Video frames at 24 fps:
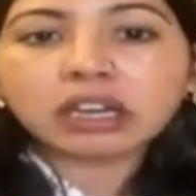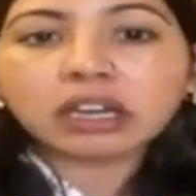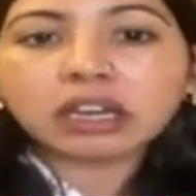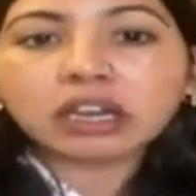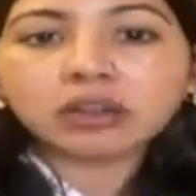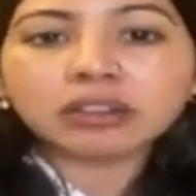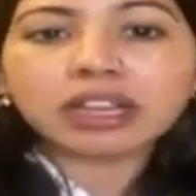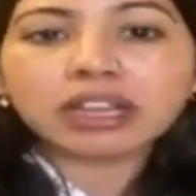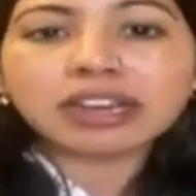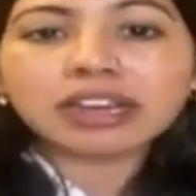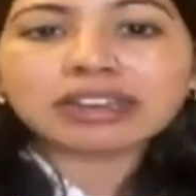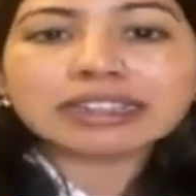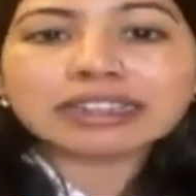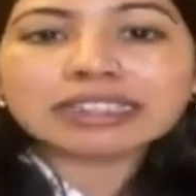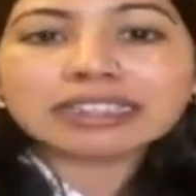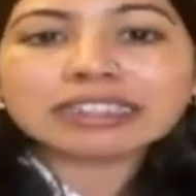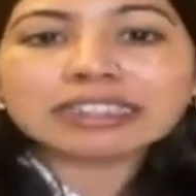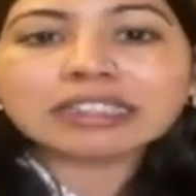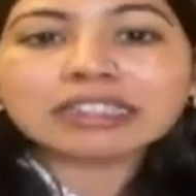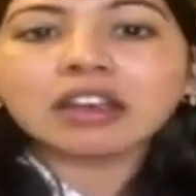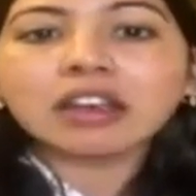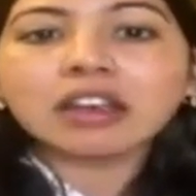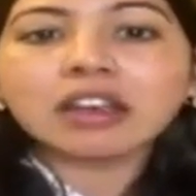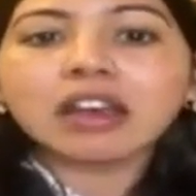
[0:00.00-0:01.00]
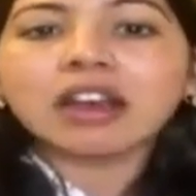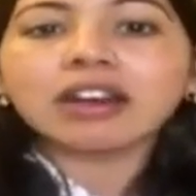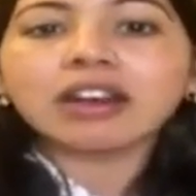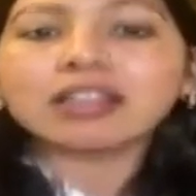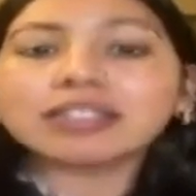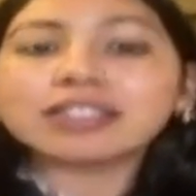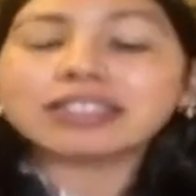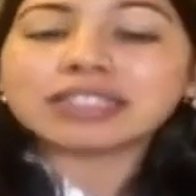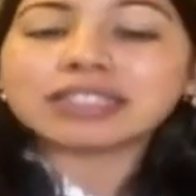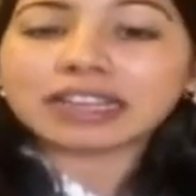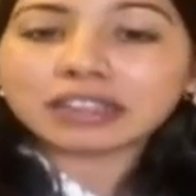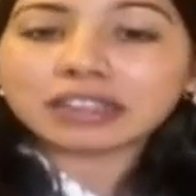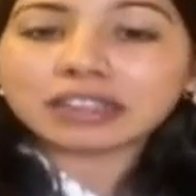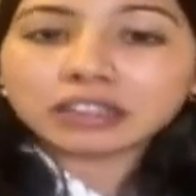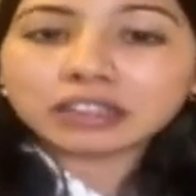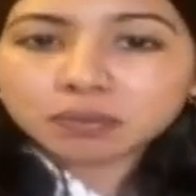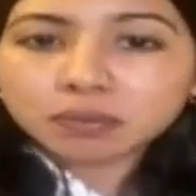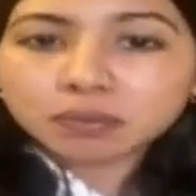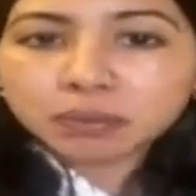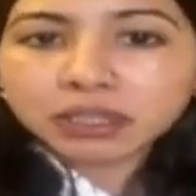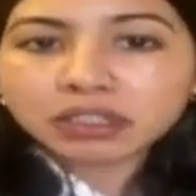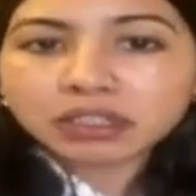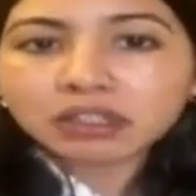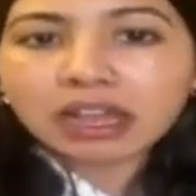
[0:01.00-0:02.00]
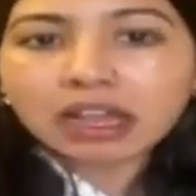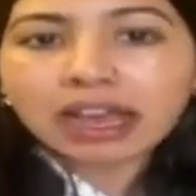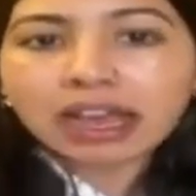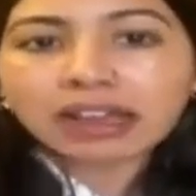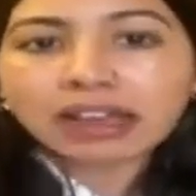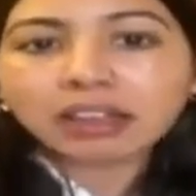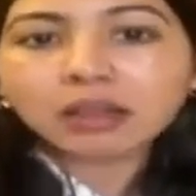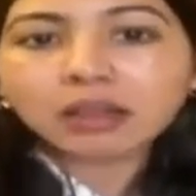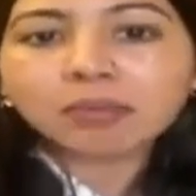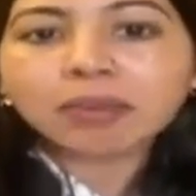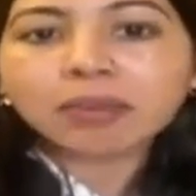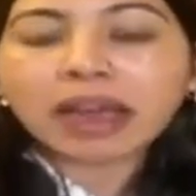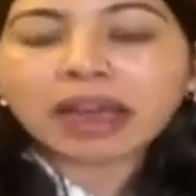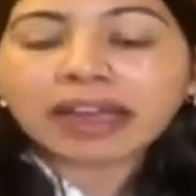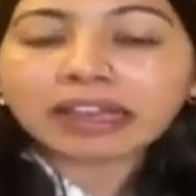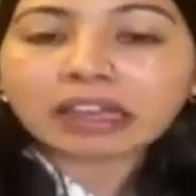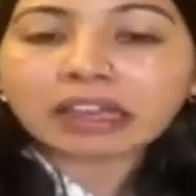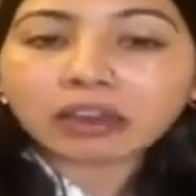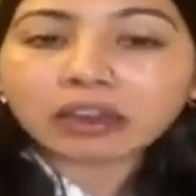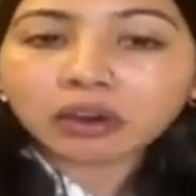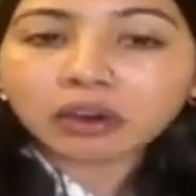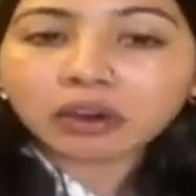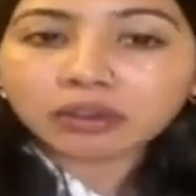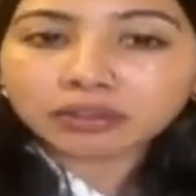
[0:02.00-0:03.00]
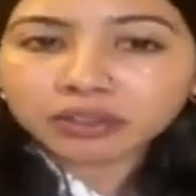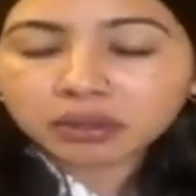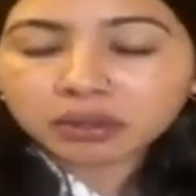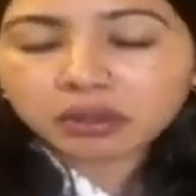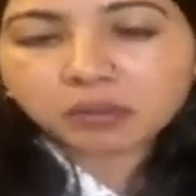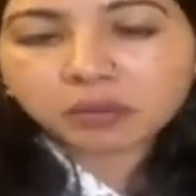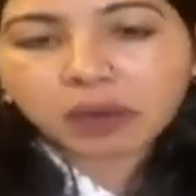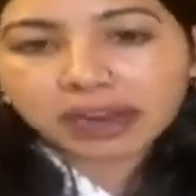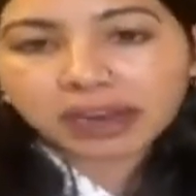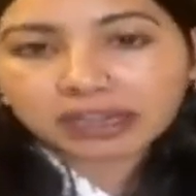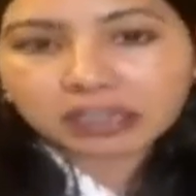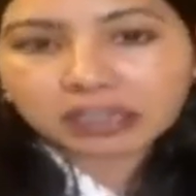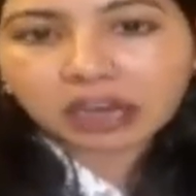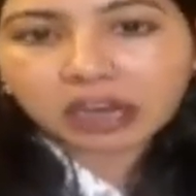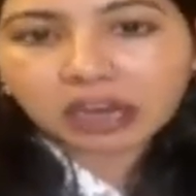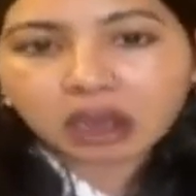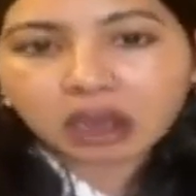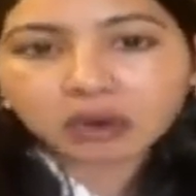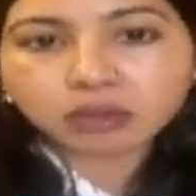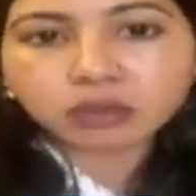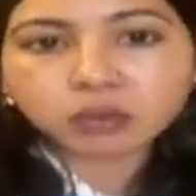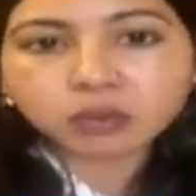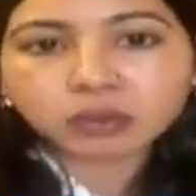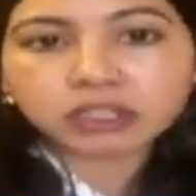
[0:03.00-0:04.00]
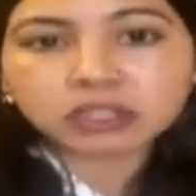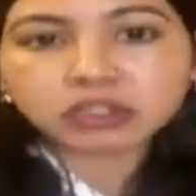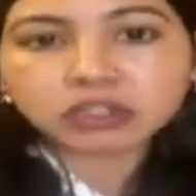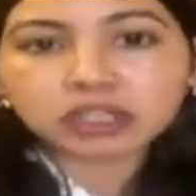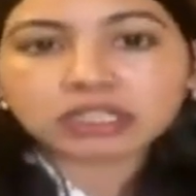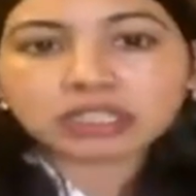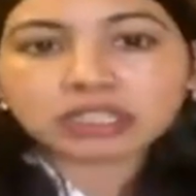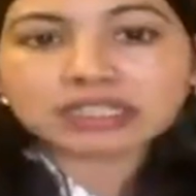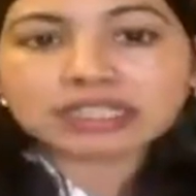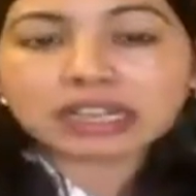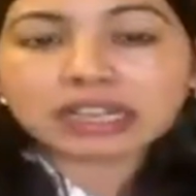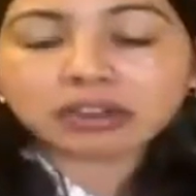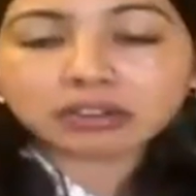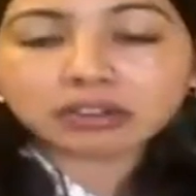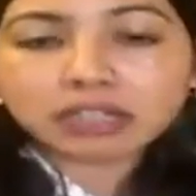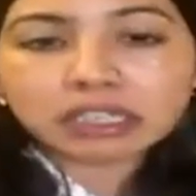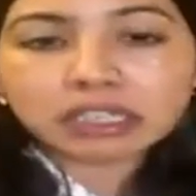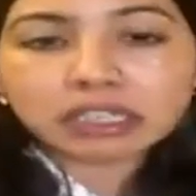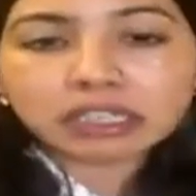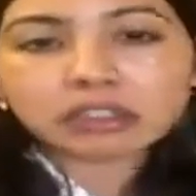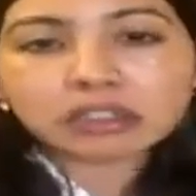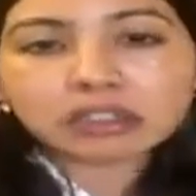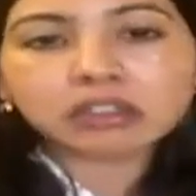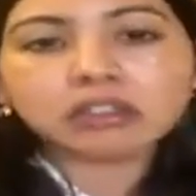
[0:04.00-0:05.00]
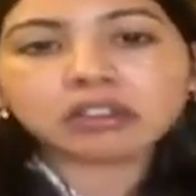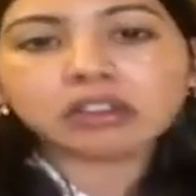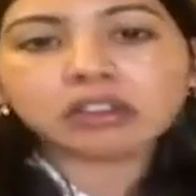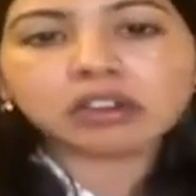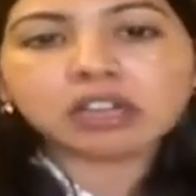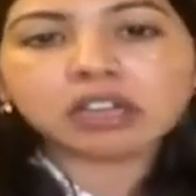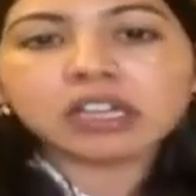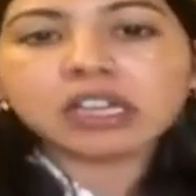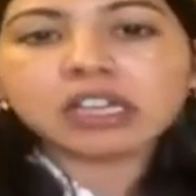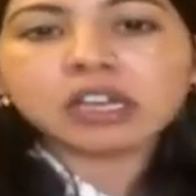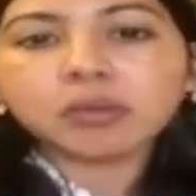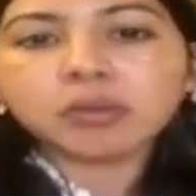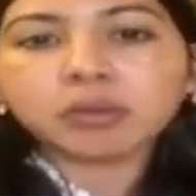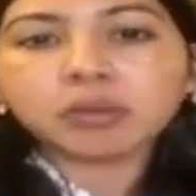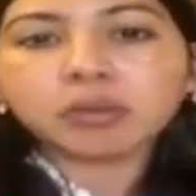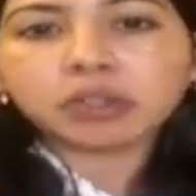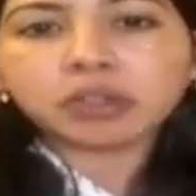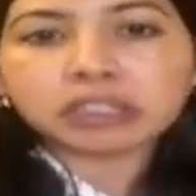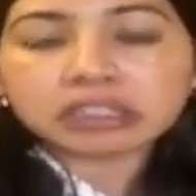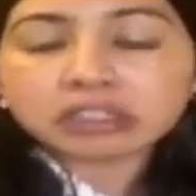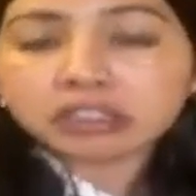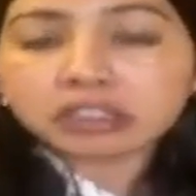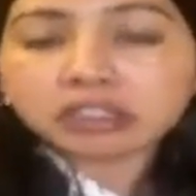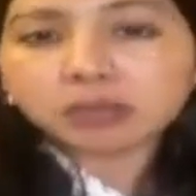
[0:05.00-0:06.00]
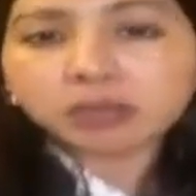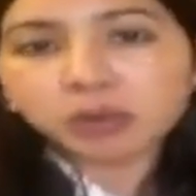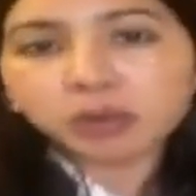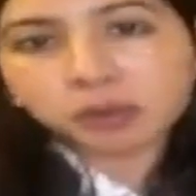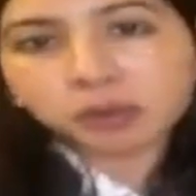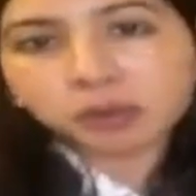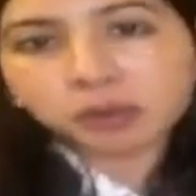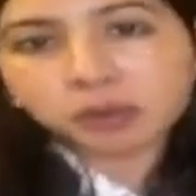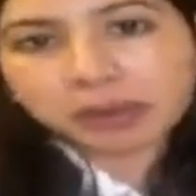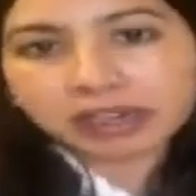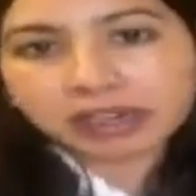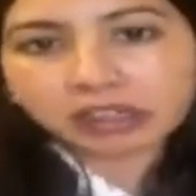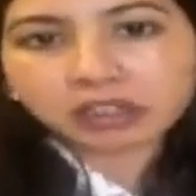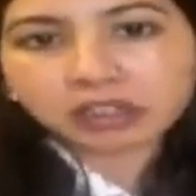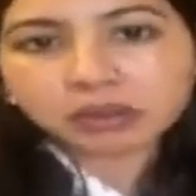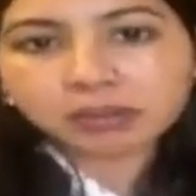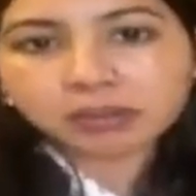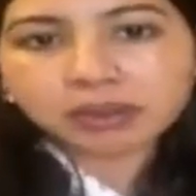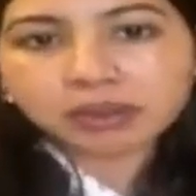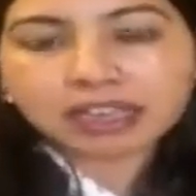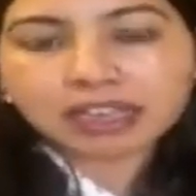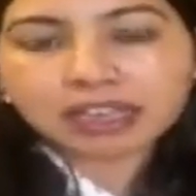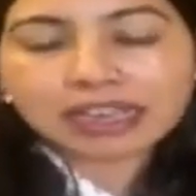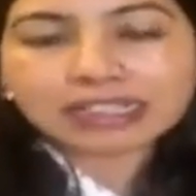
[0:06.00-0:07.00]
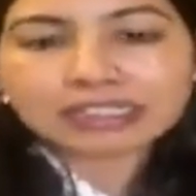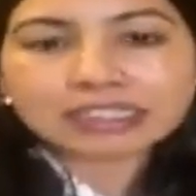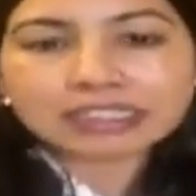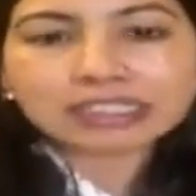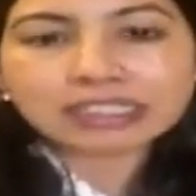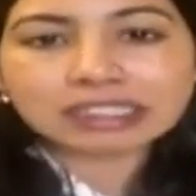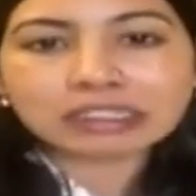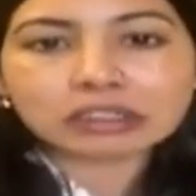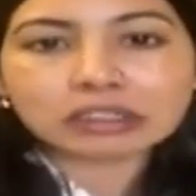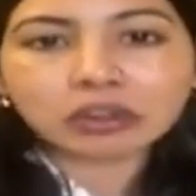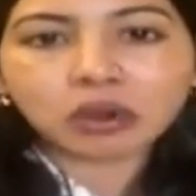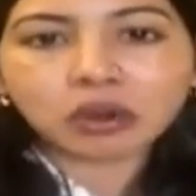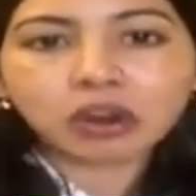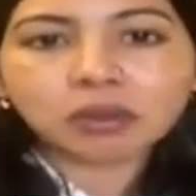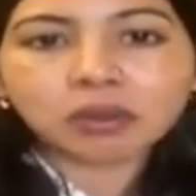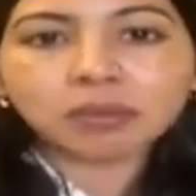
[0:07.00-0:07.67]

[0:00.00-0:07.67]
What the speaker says: Now, there is a Senate bill and the backing of the White House, which accelerated the political momentum against TikTok.